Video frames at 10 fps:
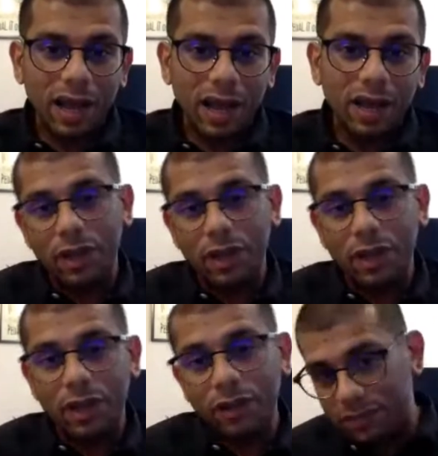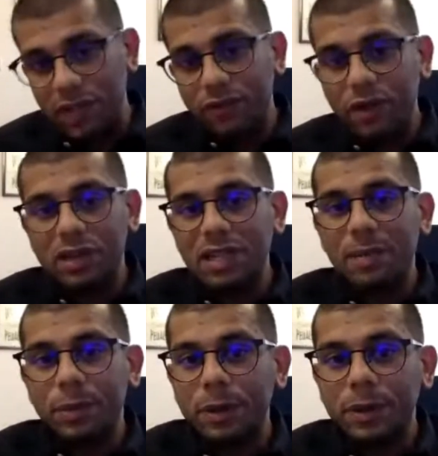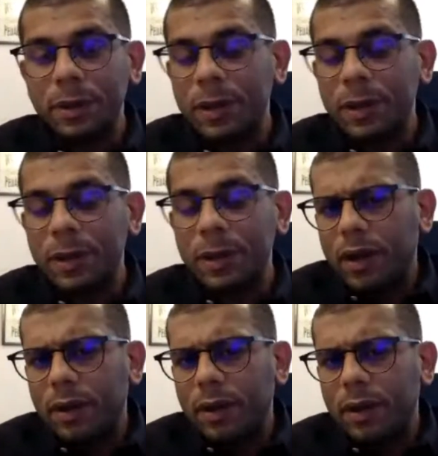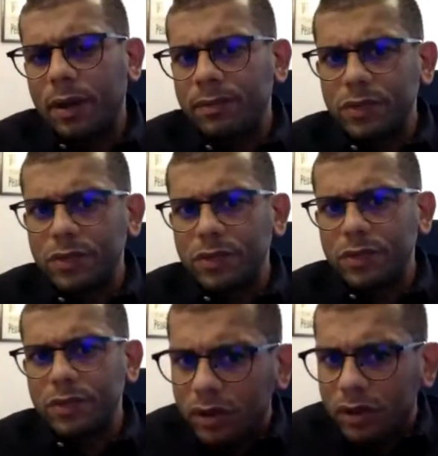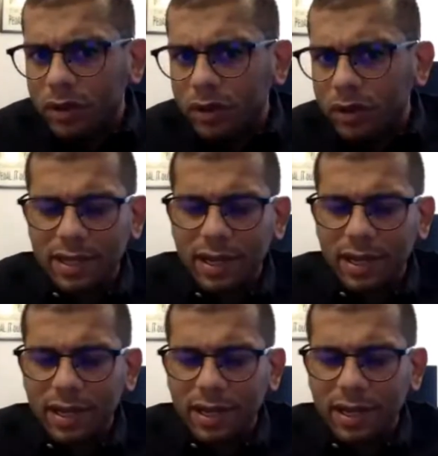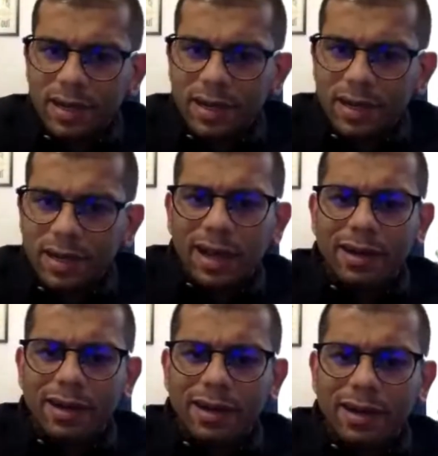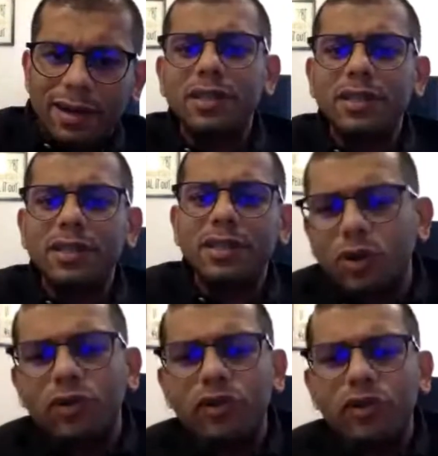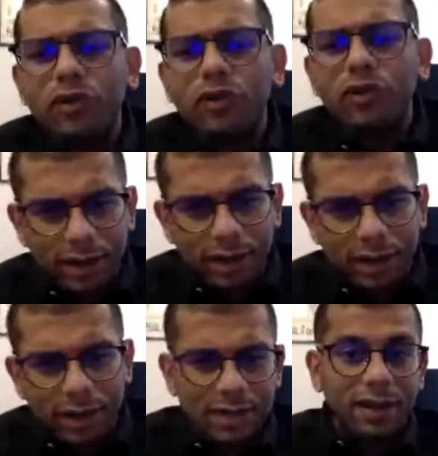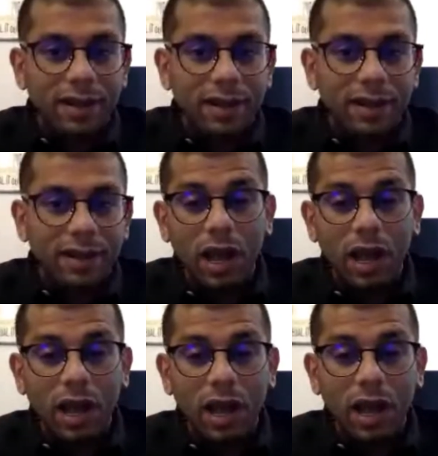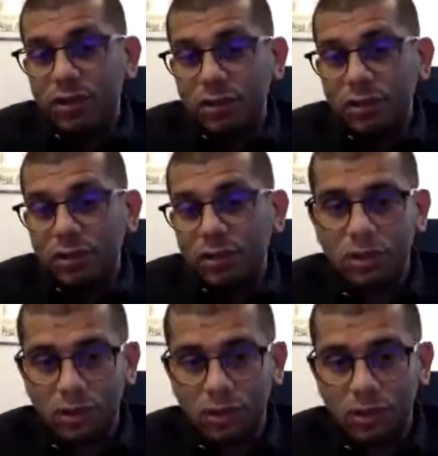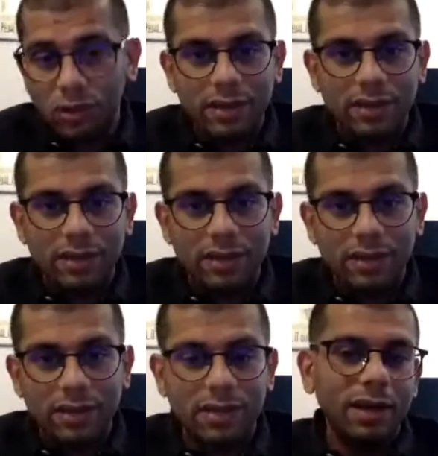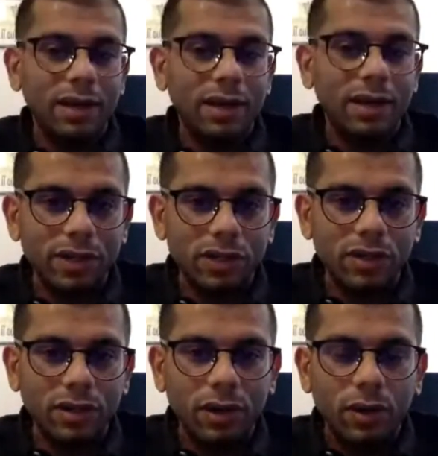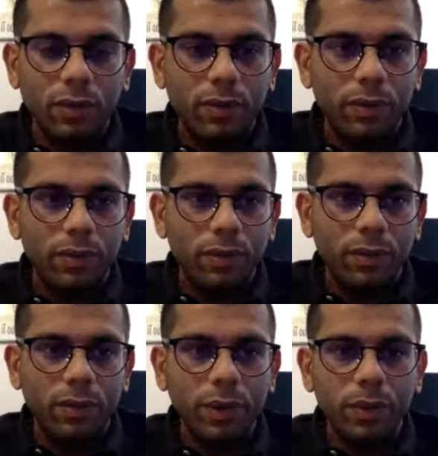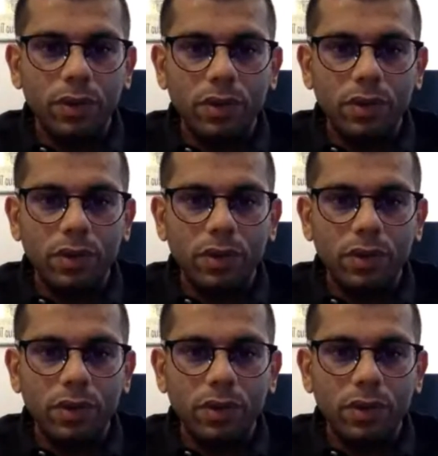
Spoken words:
So if, say for example, some author has said that democracy is good for the markets, right? Now having introduced to that literature, we would,